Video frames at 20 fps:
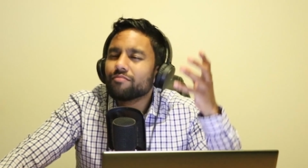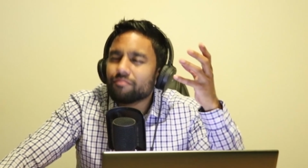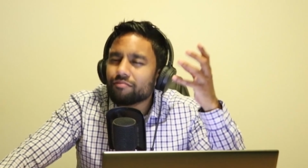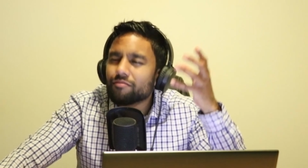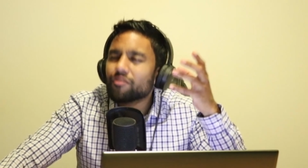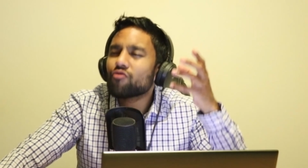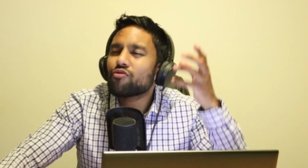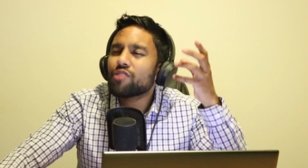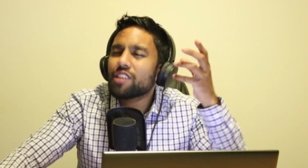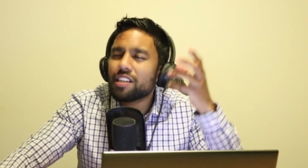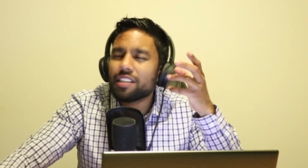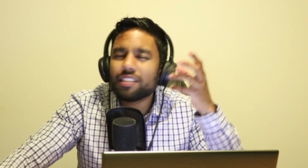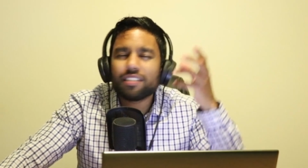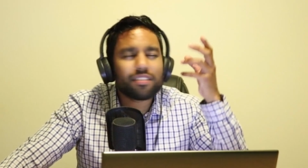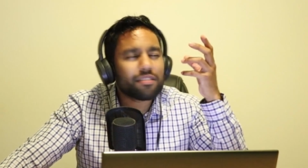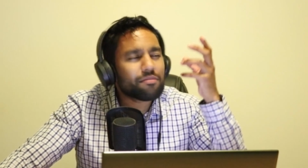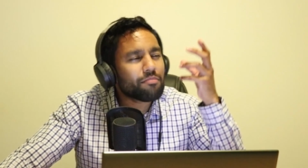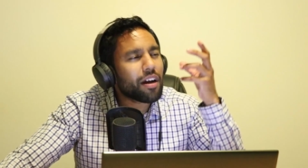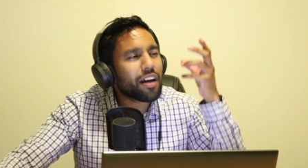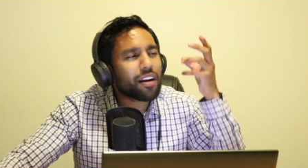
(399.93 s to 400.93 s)
really
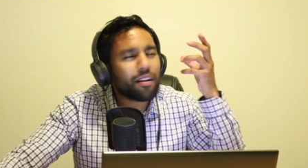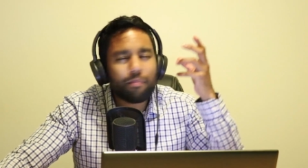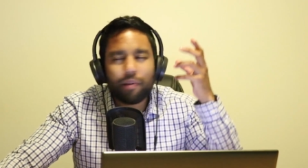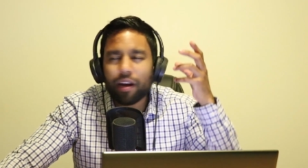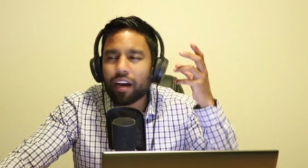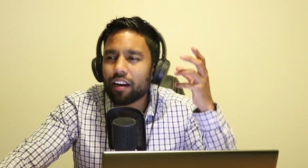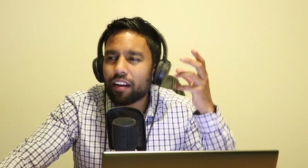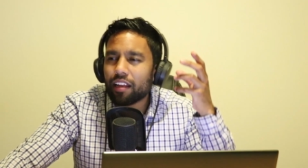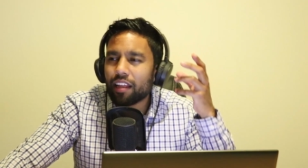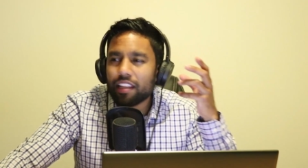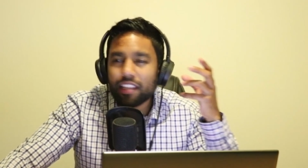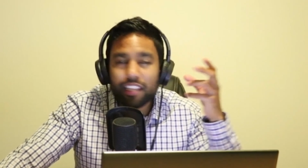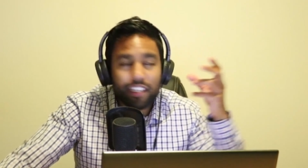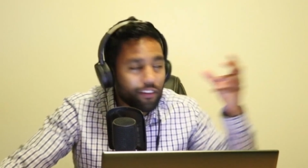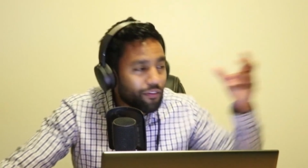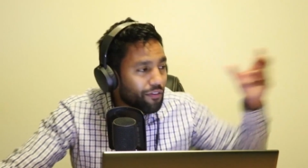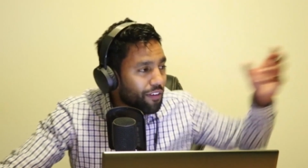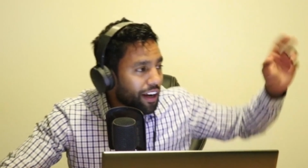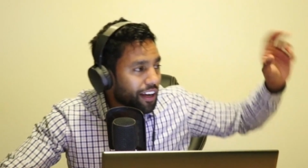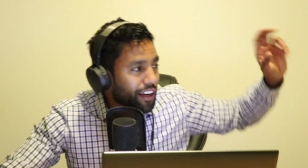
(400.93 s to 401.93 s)
smug about it. And then he
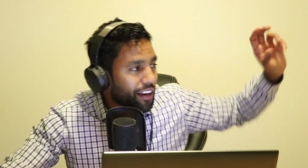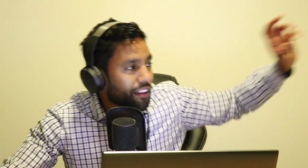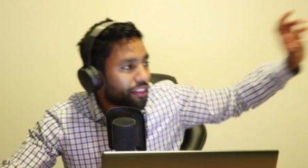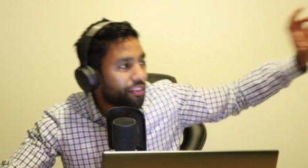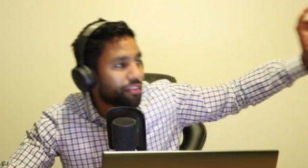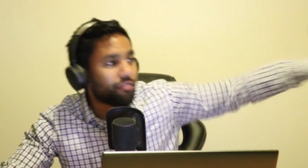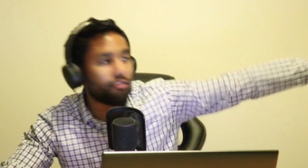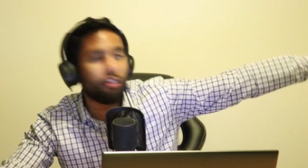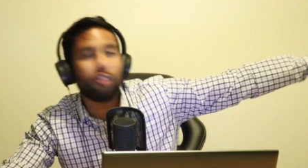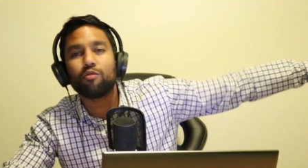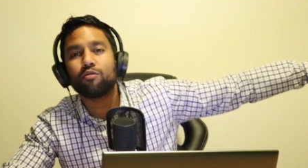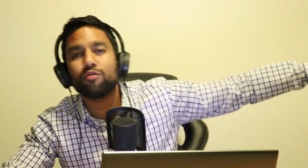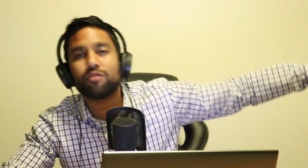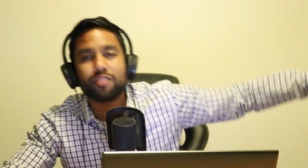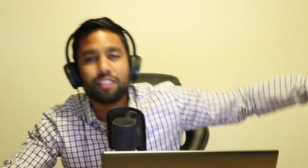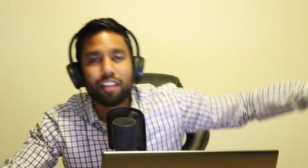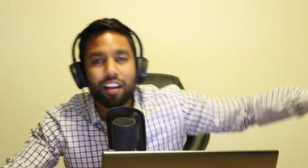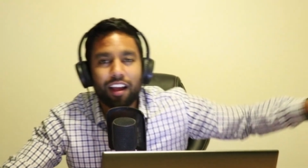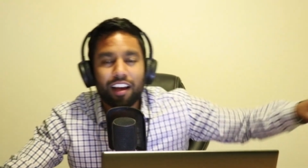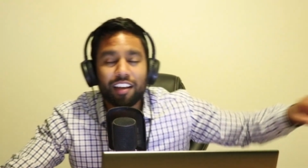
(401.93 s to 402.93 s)
fucking throws
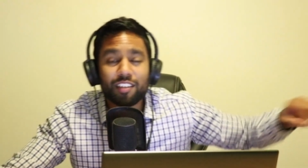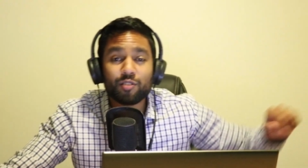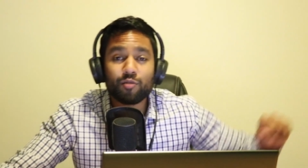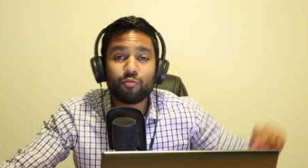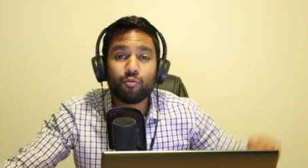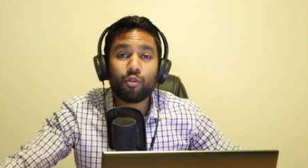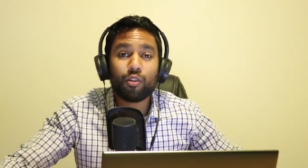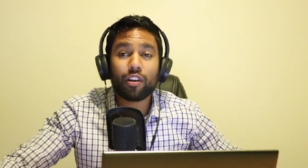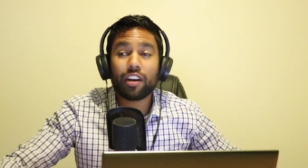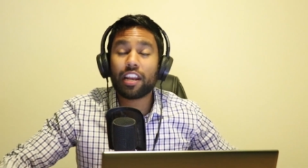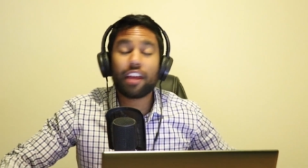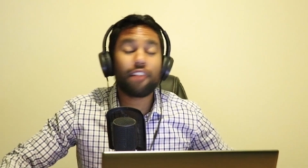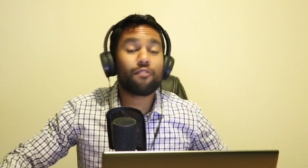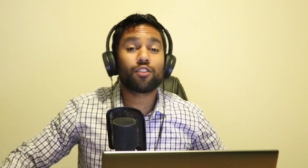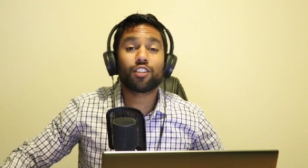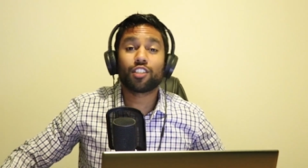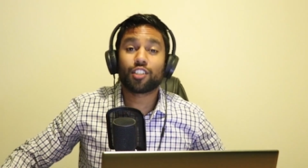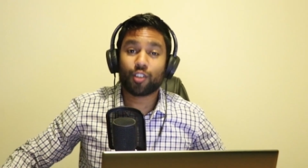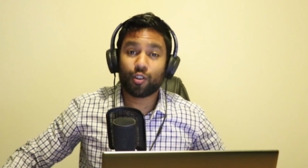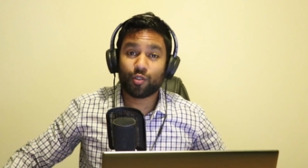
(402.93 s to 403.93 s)
the glass of water and
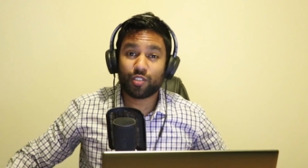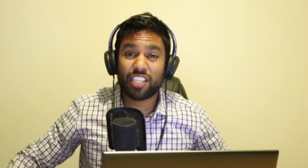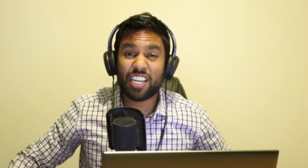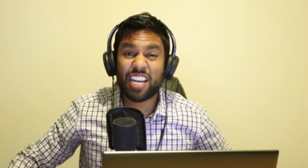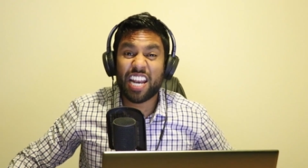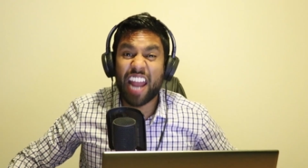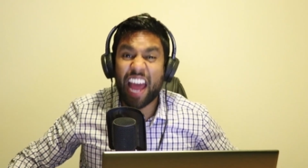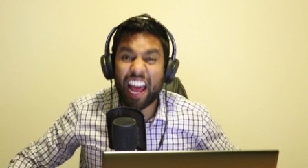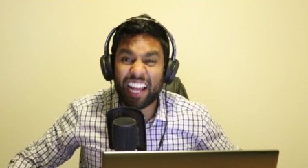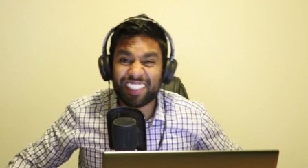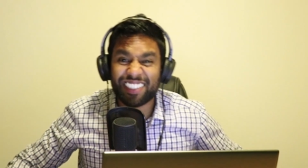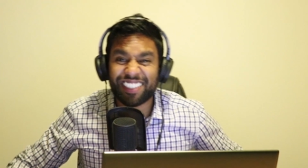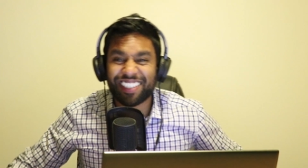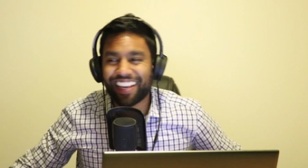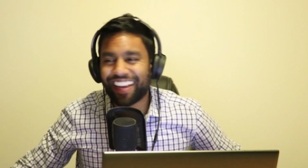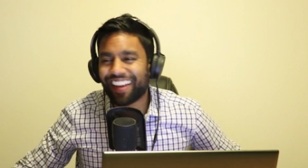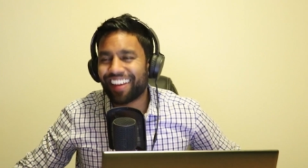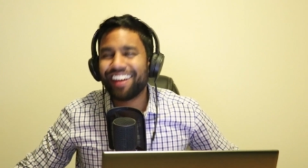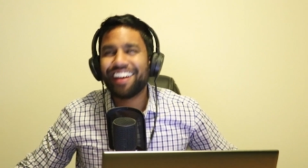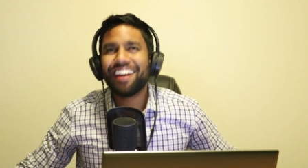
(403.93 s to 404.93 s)
everyone just goes nuts,
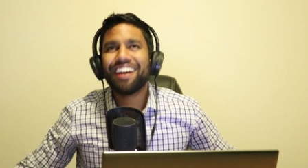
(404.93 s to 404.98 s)
eh?